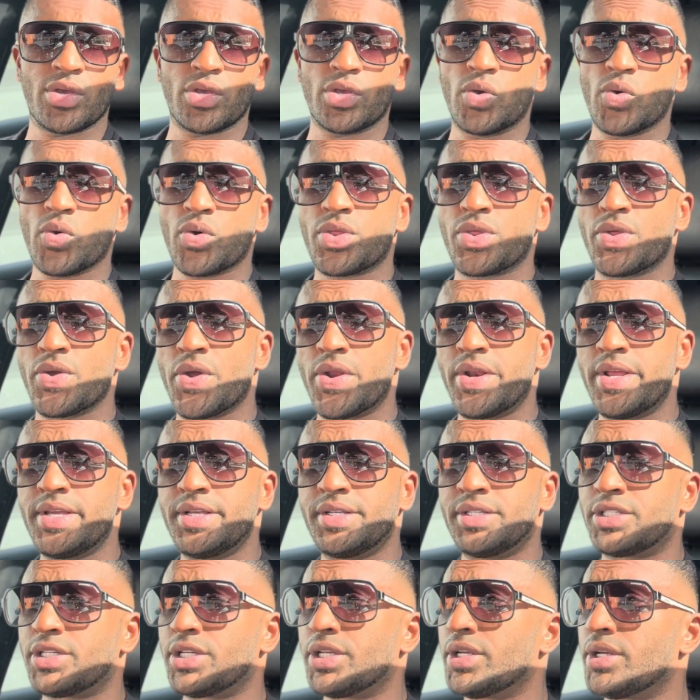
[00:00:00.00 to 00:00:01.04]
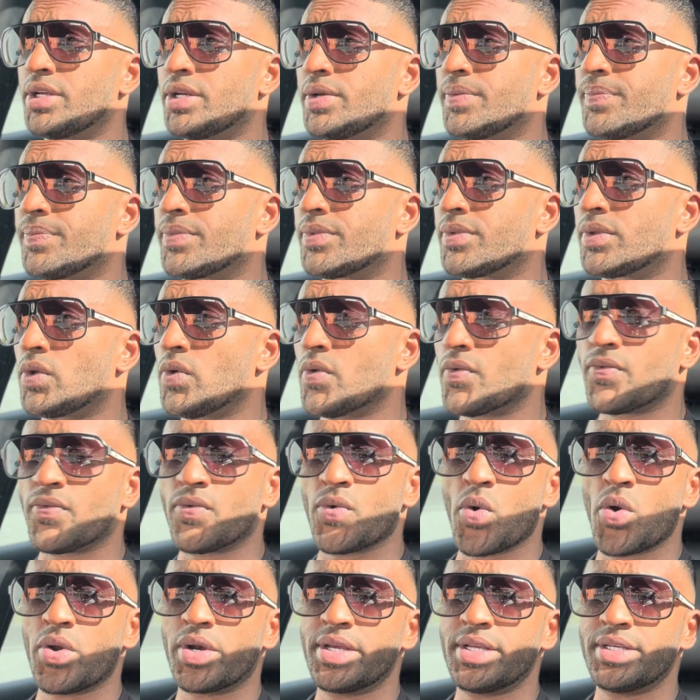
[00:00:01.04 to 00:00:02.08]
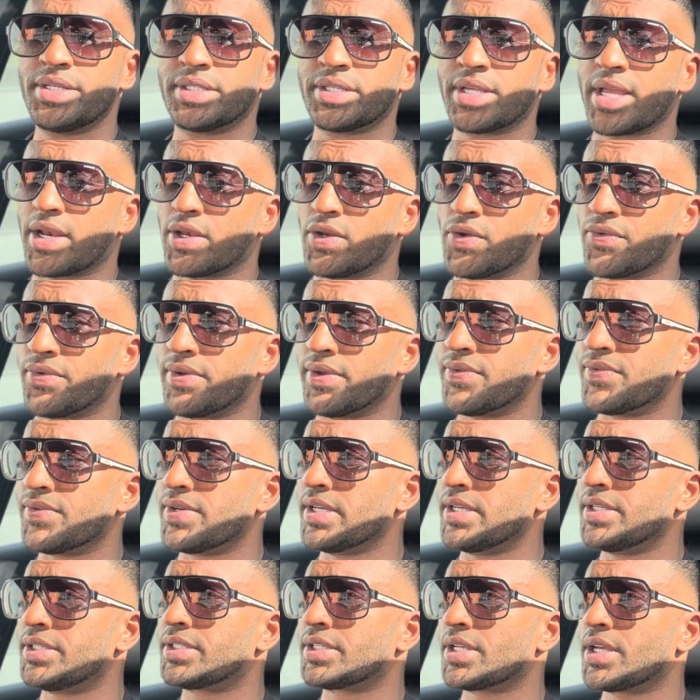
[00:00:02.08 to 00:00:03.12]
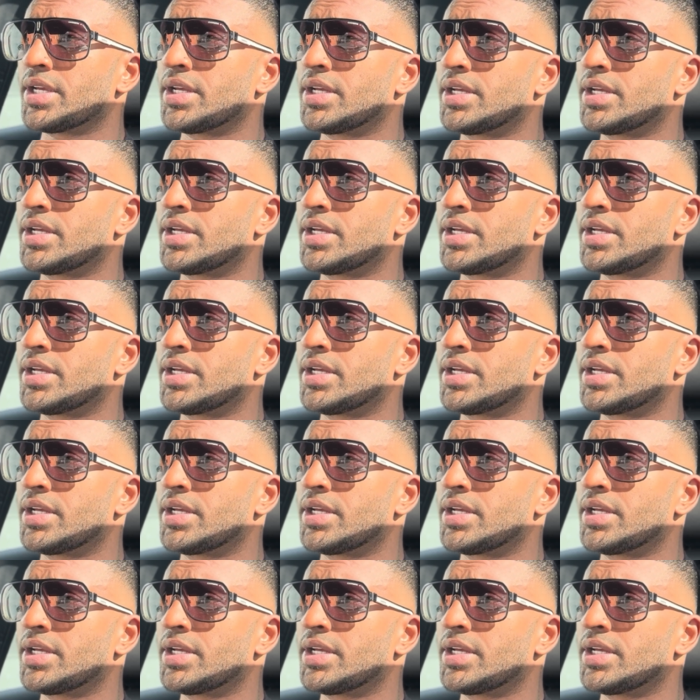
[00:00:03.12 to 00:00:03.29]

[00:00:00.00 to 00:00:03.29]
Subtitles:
Your 30s, your 40s, and your 50s